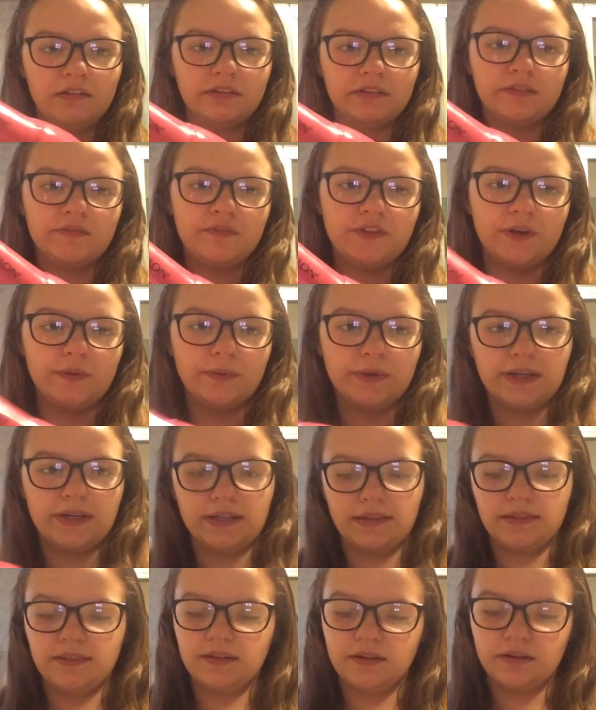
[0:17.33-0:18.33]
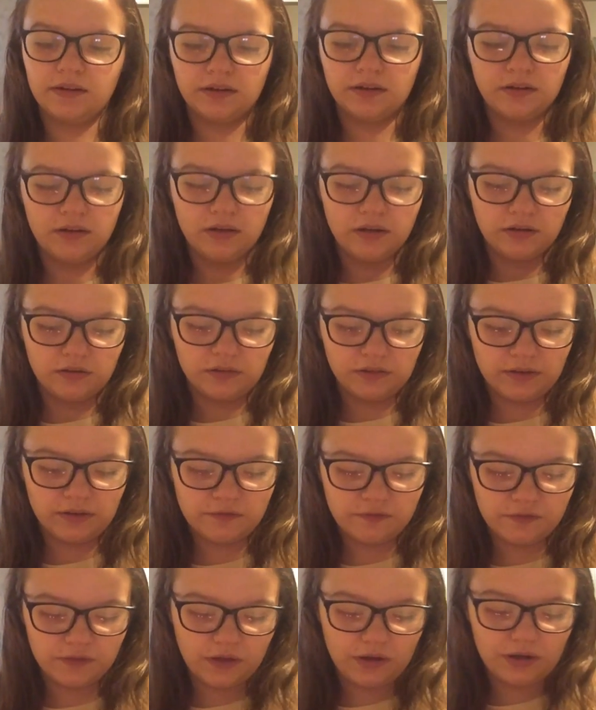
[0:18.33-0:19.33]
reviewing the
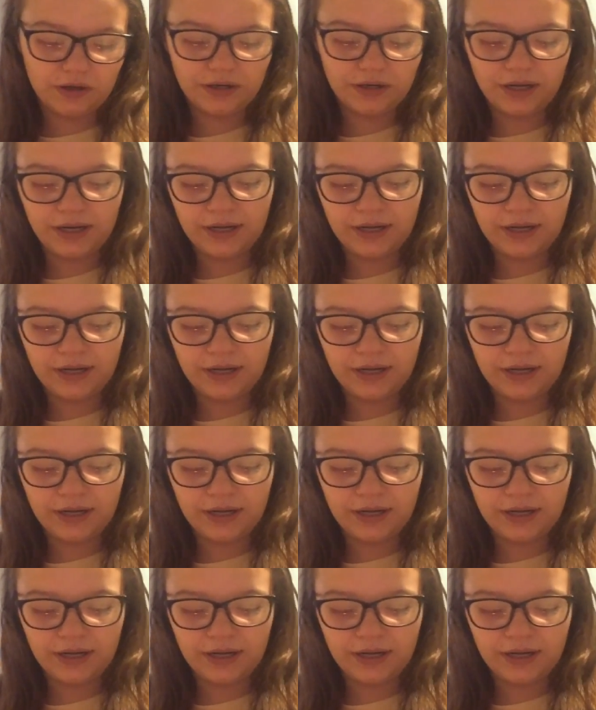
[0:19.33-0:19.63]
Revlon